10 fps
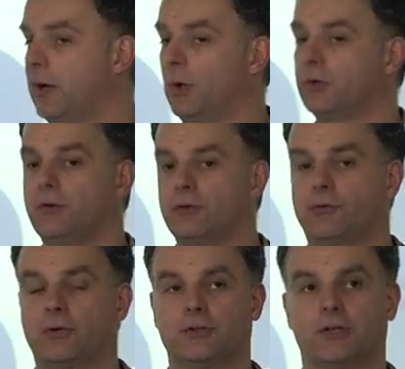Our marketing
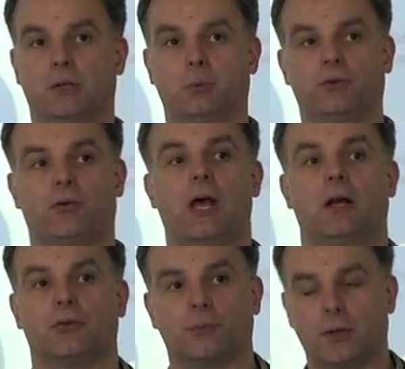strategy will
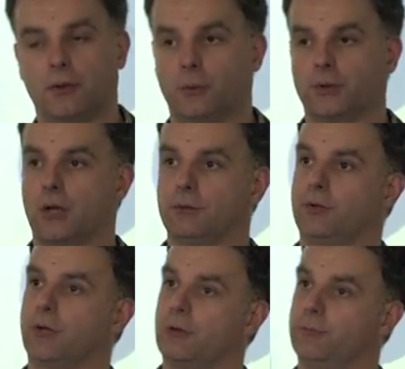tell us whether we're going
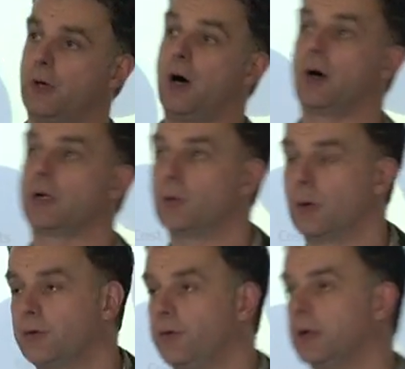to go for a
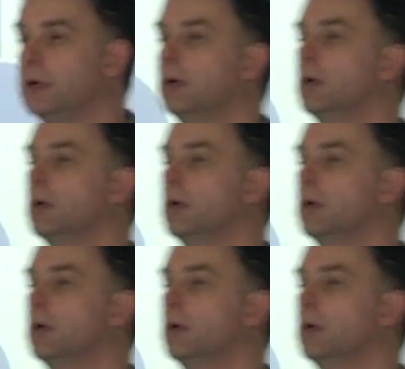high-quality